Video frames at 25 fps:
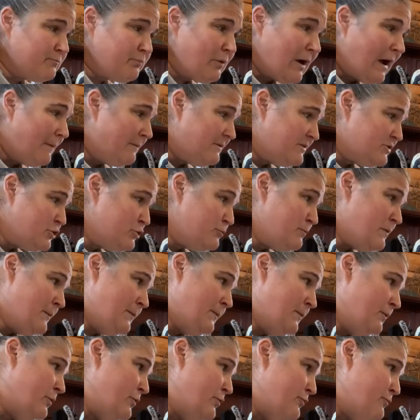probably two
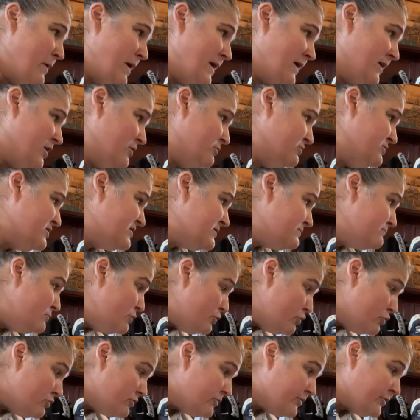people would make it go
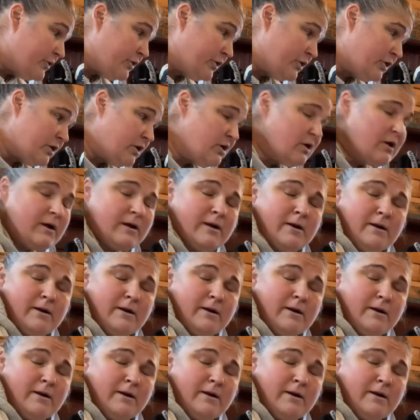smoother,